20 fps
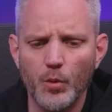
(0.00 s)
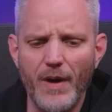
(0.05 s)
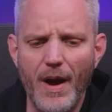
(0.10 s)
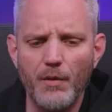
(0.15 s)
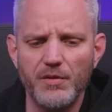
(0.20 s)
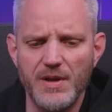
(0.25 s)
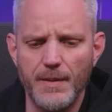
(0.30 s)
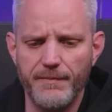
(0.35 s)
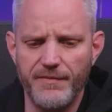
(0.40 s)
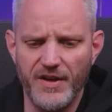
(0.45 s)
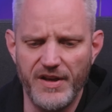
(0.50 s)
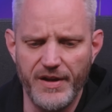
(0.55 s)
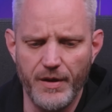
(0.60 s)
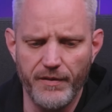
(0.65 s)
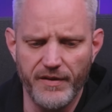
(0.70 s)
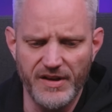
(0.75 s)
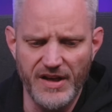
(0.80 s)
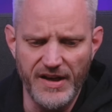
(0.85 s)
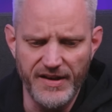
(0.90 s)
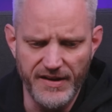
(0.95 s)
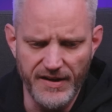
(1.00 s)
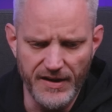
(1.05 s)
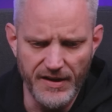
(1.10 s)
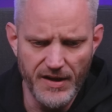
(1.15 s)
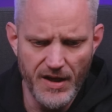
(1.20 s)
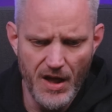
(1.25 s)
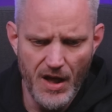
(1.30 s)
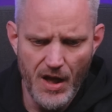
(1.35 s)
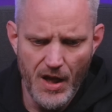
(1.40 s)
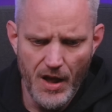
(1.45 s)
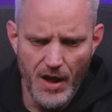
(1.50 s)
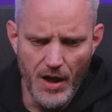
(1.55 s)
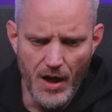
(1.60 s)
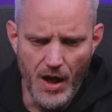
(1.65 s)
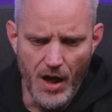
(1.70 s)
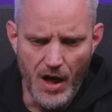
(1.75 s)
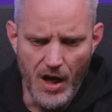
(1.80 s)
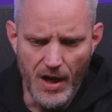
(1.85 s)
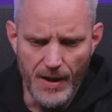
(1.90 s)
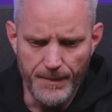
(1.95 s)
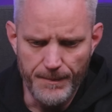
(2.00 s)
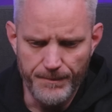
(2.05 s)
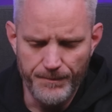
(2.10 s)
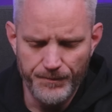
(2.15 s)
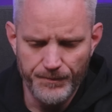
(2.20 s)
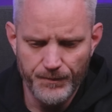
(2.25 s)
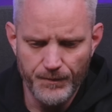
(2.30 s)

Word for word: roundup video that I did, I